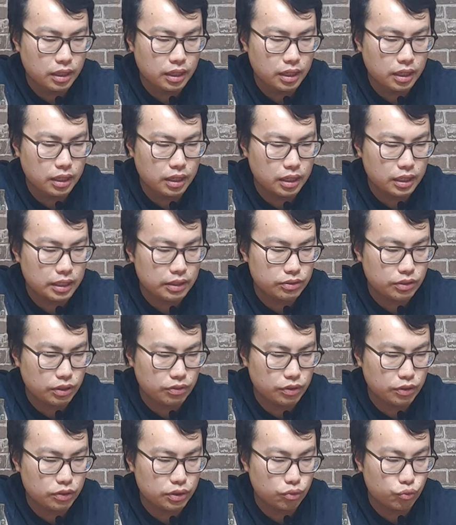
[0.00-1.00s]
Uh, gives
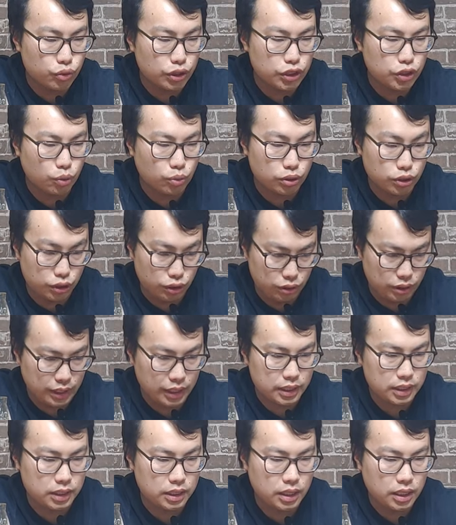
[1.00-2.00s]
off notes of rich orange juice,
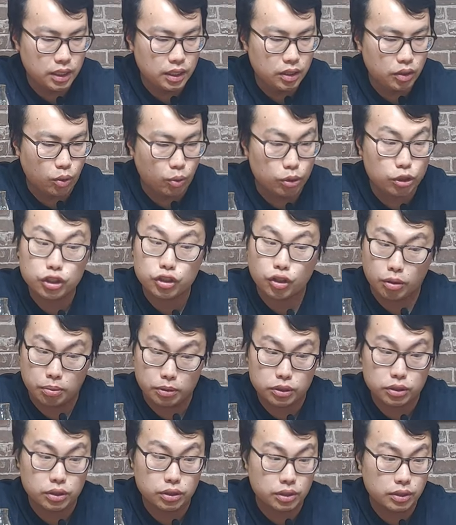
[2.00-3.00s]
yes. Orange
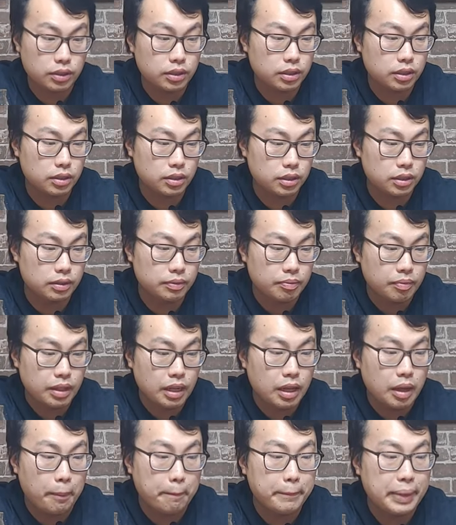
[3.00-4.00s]
starburst, good, good.
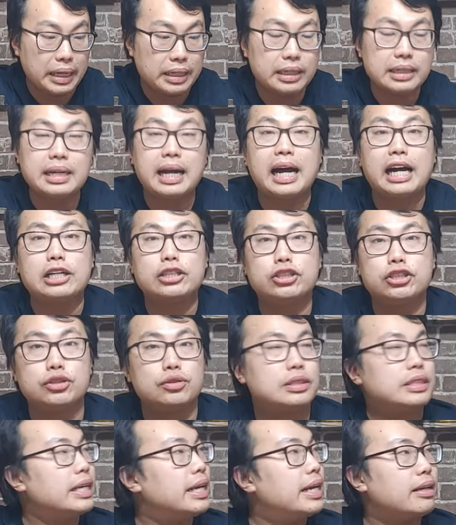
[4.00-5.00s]
Melon
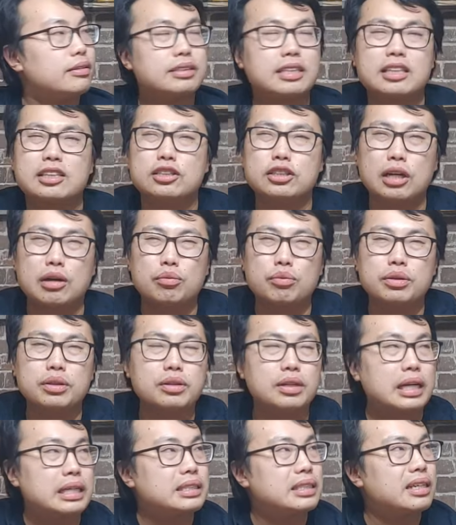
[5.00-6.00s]
Hi-Chews, yeah. I was getting this like
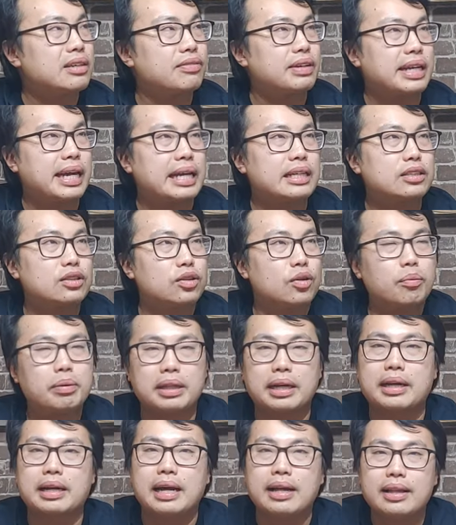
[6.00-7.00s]
really nice kind of like cantaloupe,
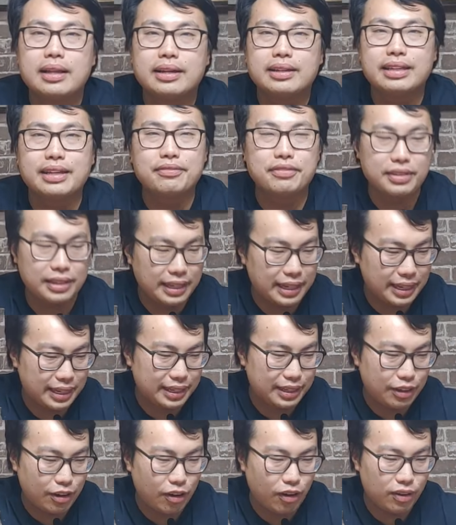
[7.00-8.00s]
but like even like
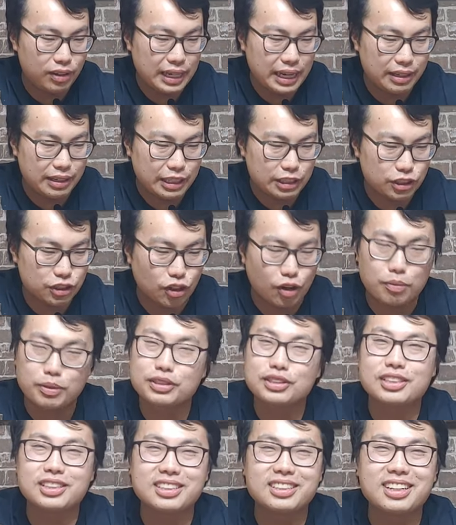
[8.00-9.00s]
call out like
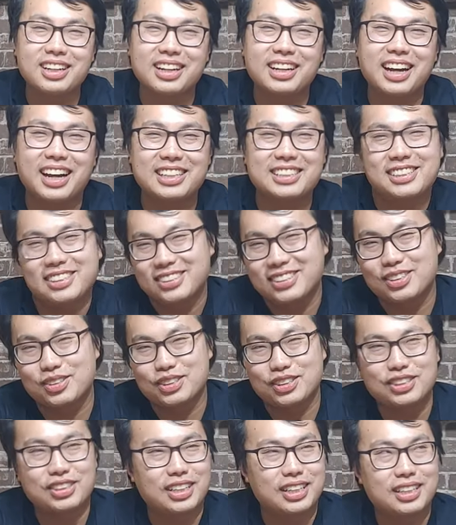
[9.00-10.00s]
Starburst and like Hi-Chews,
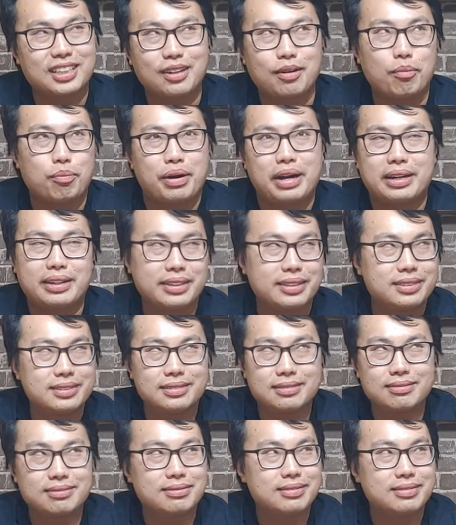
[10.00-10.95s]
which are like you know branded,